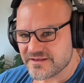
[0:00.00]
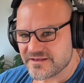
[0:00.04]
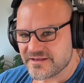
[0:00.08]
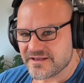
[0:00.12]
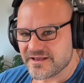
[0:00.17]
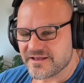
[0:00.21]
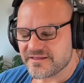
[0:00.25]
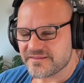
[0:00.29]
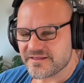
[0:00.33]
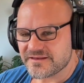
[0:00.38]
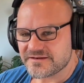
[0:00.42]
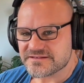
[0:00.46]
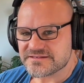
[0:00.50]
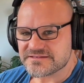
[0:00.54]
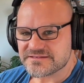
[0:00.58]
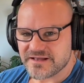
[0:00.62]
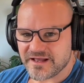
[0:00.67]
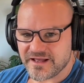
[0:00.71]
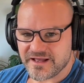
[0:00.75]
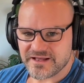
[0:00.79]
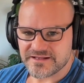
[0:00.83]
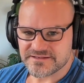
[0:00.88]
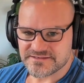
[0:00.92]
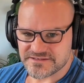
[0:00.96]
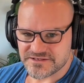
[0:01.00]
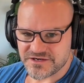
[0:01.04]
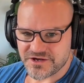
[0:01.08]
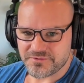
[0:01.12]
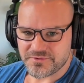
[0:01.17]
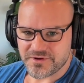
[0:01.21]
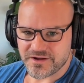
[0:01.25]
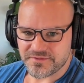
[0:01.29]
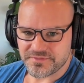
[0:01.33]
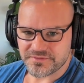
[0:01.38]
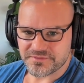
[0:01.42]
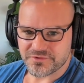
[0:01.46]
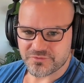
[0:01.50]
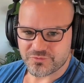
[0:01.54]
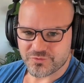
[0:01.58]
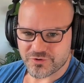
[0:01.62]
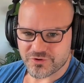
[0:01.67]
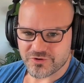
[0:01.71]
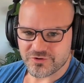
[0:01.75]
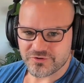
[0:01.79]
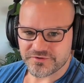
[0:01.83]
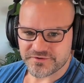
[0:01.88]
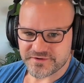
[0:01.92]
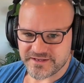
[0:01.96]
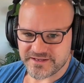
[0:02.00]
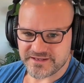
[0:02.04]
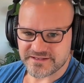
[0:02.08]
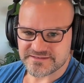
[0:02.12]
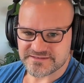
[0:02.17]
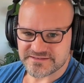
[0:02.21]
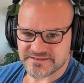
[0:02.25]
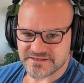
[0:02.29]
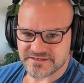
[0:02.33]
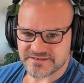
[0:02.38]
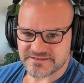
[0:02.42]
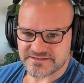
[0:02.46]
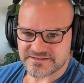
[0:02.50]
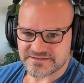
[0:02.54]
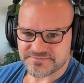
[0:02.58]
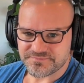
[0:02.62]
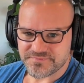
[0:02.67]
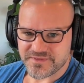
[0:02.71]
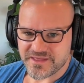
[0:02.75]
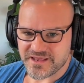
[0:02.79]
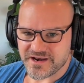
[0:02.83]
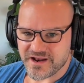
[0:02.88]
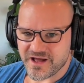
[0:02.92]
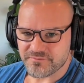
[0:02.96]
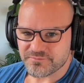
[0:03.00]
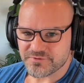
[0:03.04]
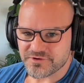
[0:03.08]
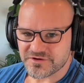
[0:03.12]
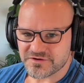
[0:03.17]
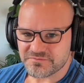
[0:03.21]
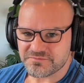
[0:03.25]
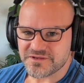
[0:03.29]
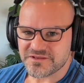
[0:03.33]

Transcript: and then decides, you know what, the world needs this, and I'm going to be